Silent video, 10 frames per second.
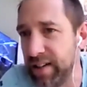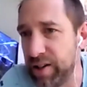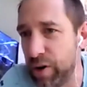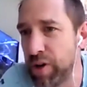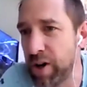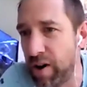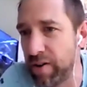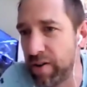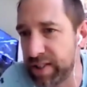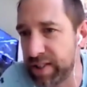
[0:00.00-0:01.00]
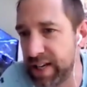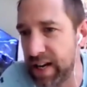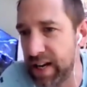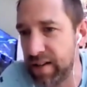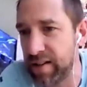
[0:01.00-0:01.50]
You can't
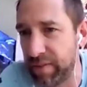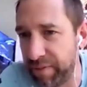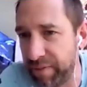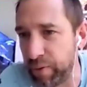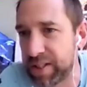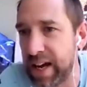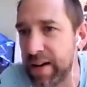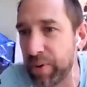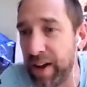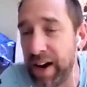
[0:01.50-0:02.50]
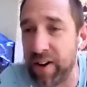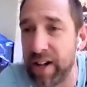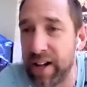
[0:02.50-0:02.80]
see the full table now.